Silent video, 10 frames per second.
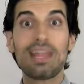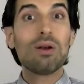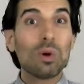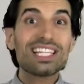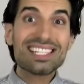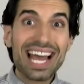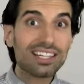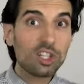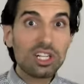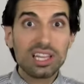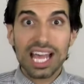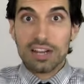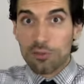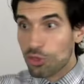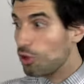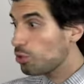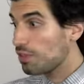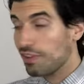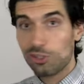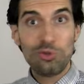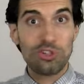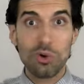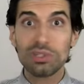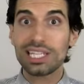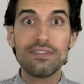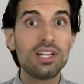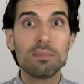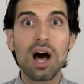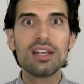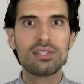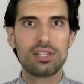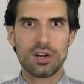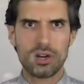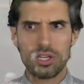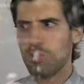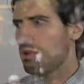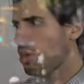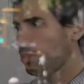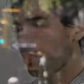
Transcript: And what does that look like for those of us who don't live in a monastery, who go